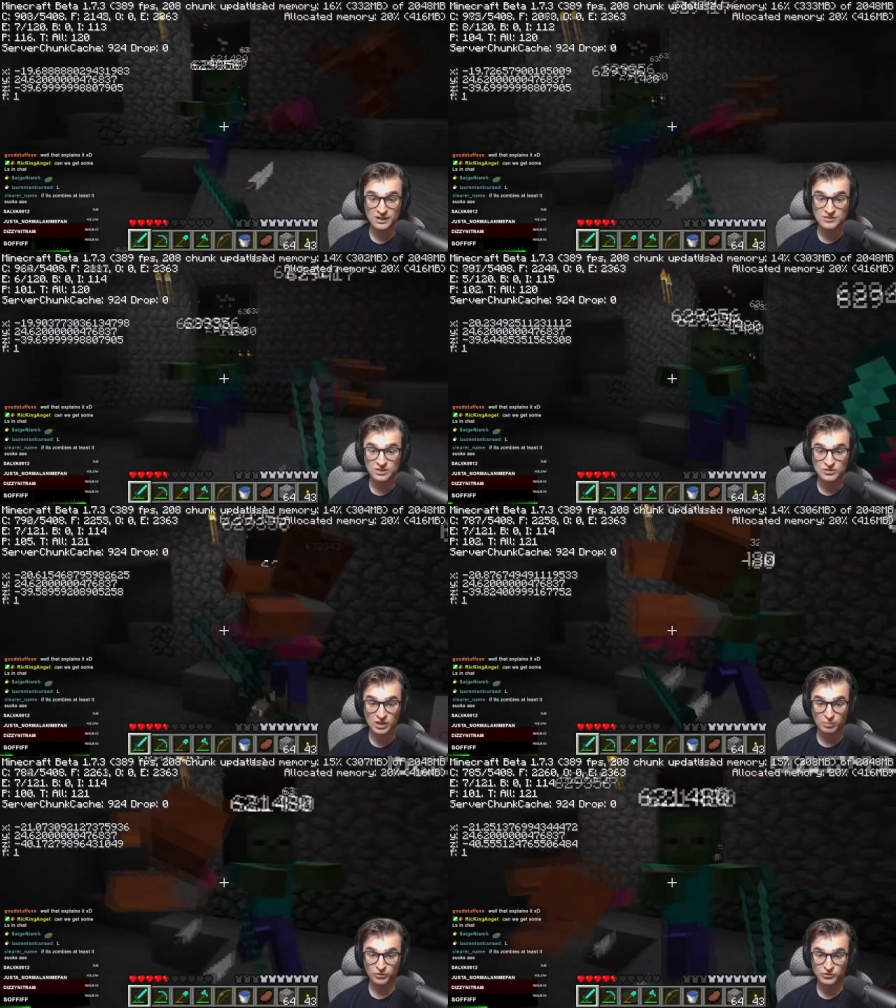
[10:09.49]
it's a
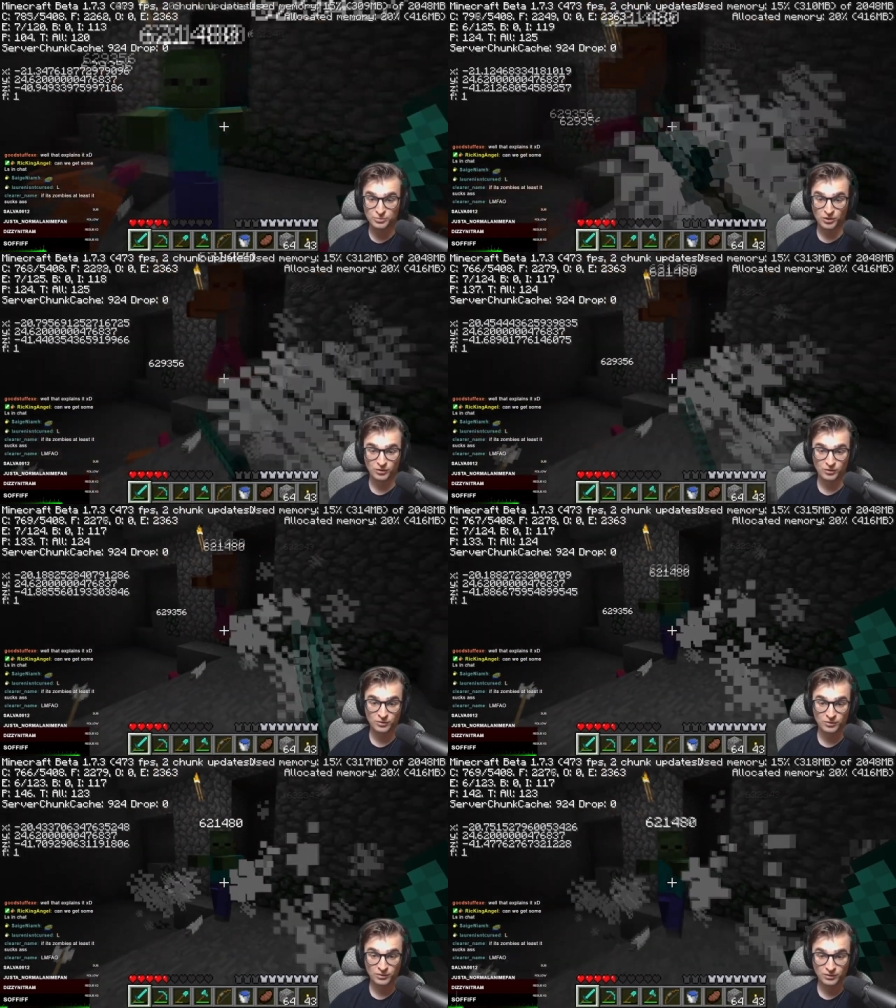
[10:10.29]
double
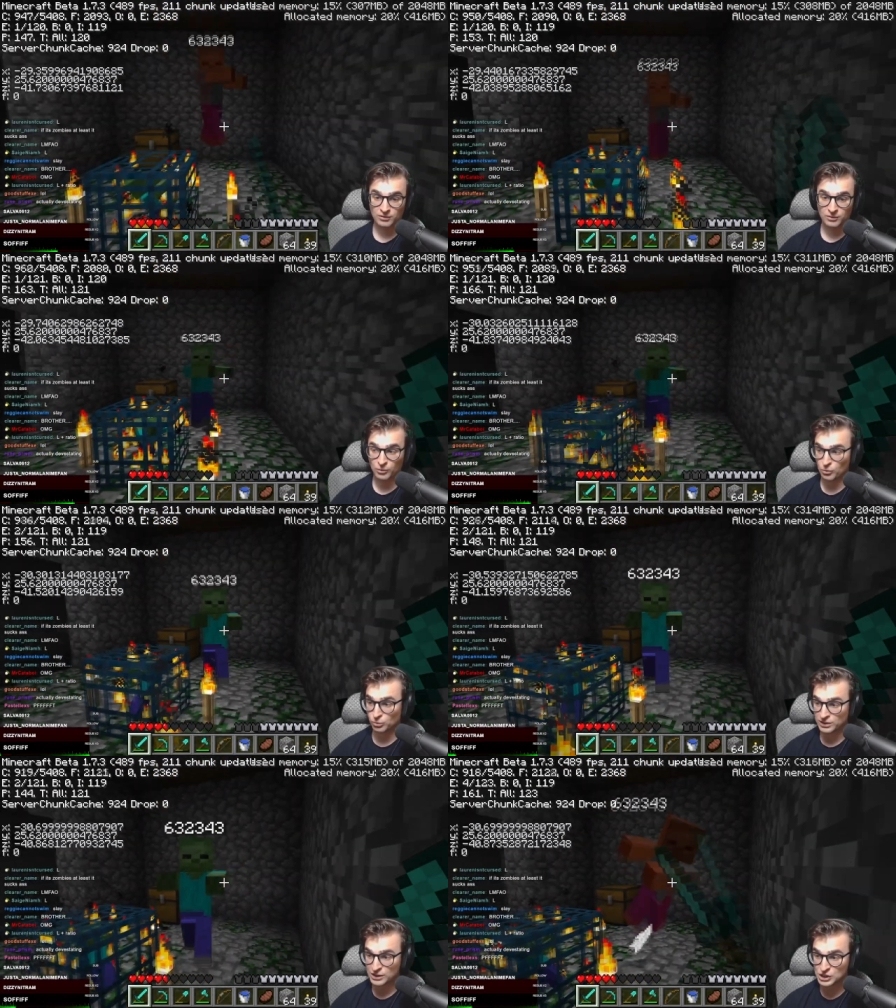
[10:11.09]
spawner.
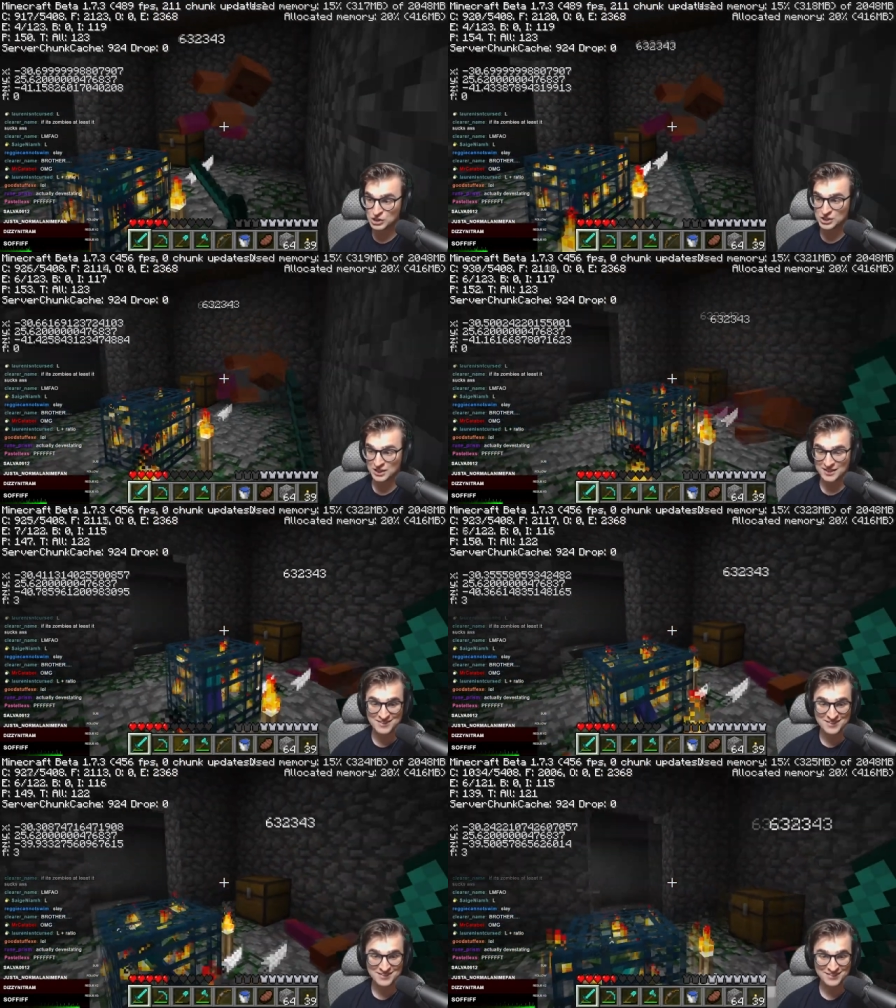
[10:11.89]
Holy shit.